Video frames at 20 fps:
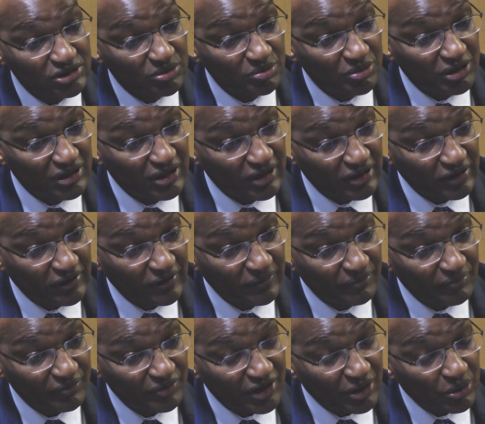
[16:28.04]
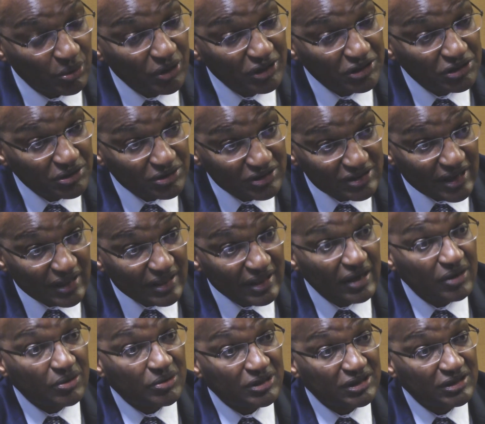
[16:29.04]
to be done. The questions are there
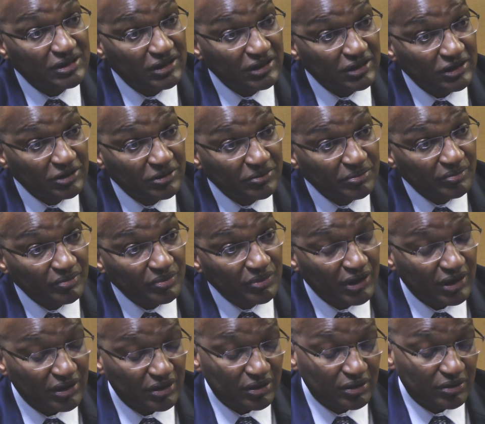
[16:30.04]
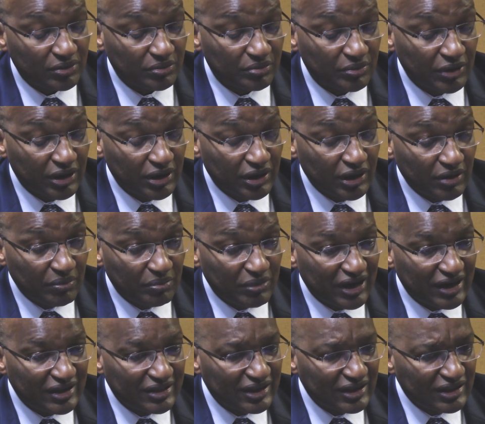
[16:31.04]
already. But
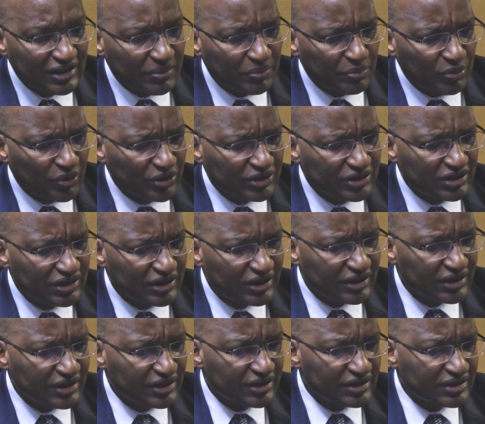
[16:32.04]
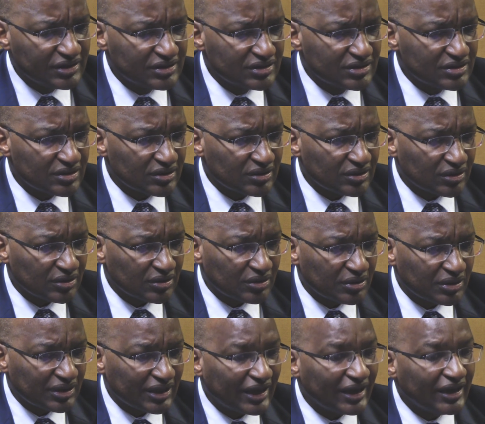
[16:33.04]
I think the point here is
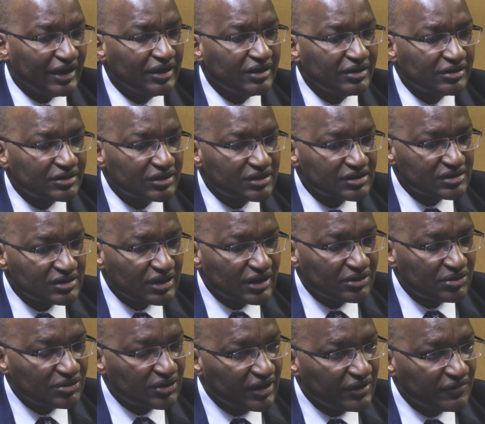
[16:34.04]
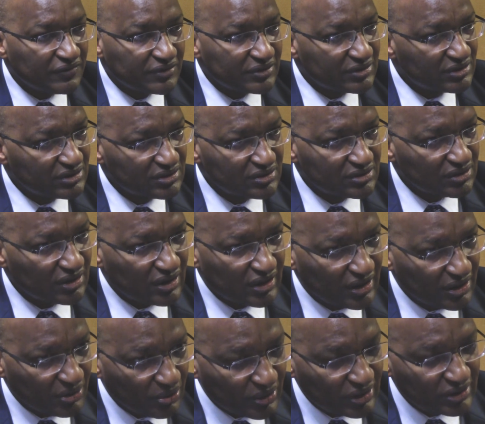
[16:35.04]
the interest that drivers are
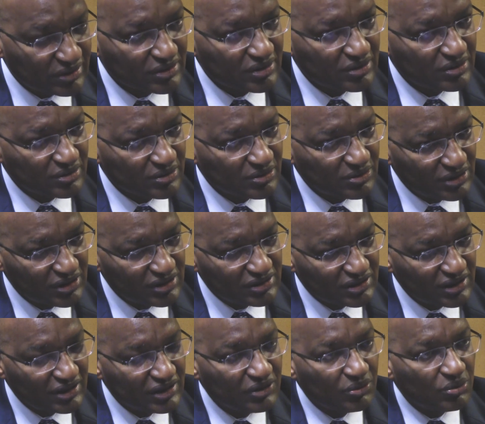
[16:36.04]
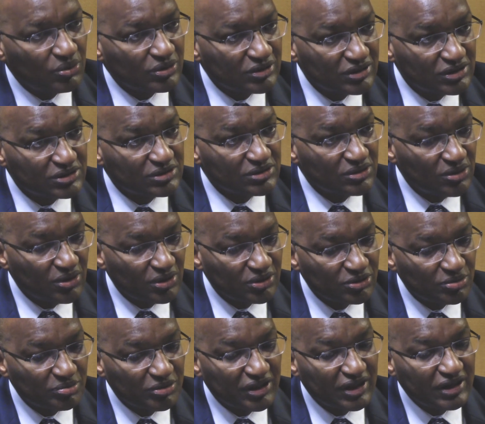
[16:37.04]
the one is really what is going
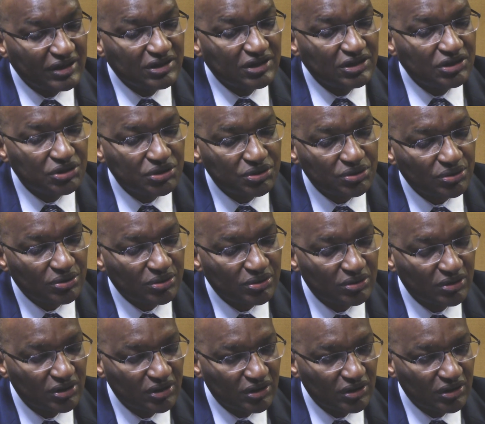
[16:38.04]
to be the initial,